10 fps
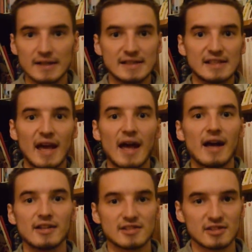
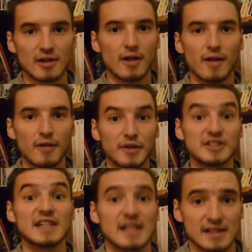tears the
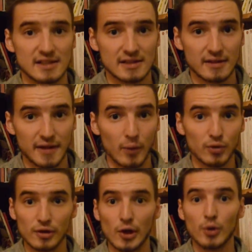ticket that
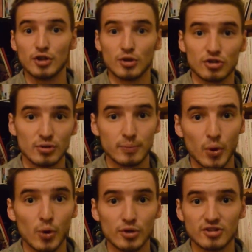would allow you to
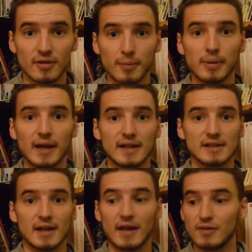board the
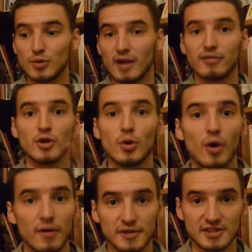plane and you have no
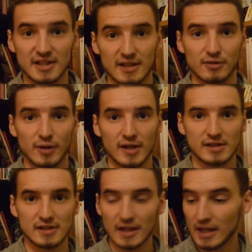other ticket,
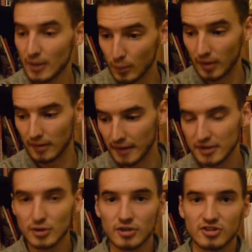right? Well, then
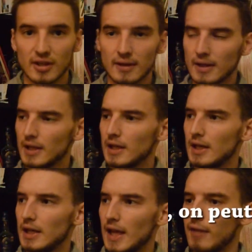you could say,
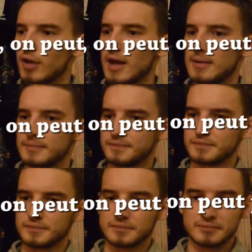et voilà,
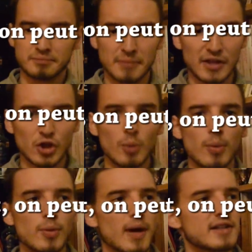maintenant on
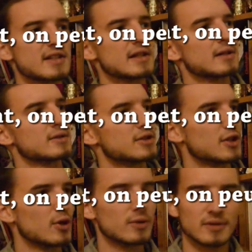peut plus partir, you
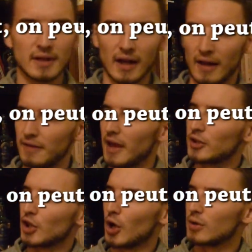know. And there
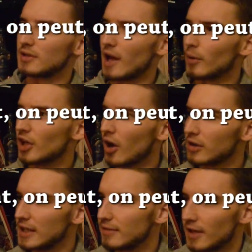you go, now we
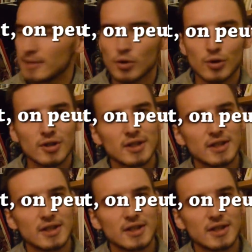can't leave anymore,